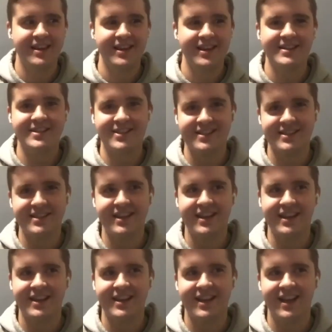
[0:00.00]
it's just
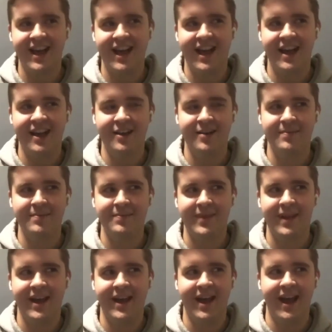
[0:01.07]
like, um,
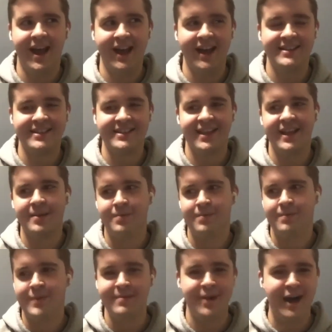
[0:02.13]
I guess it's like my
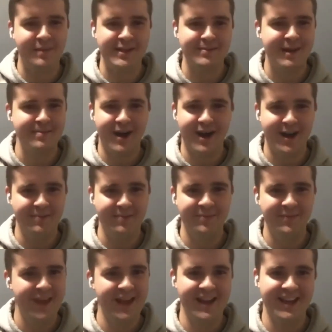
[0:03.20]
mom is my mom,
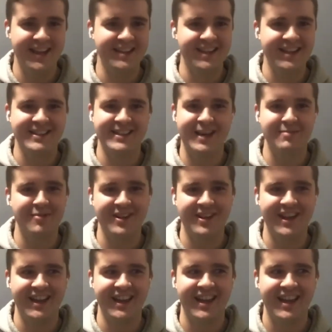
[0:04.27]
and like it's like someone
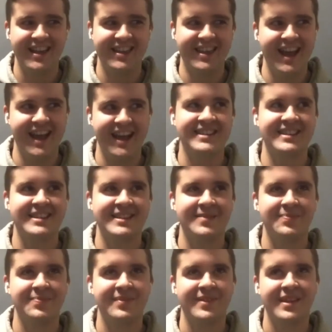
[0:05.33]
like that's,
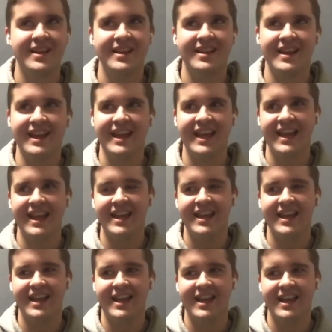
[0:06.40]
like,
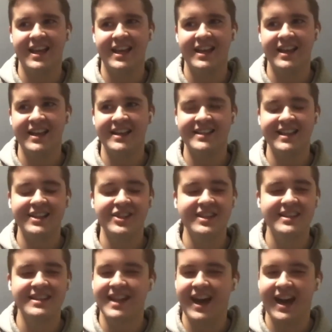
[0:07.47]
like it's like
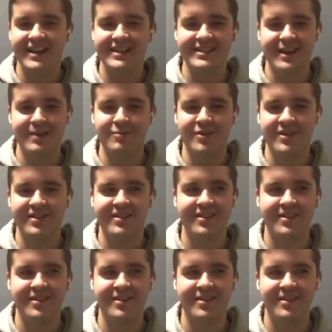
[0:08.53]
she's not someone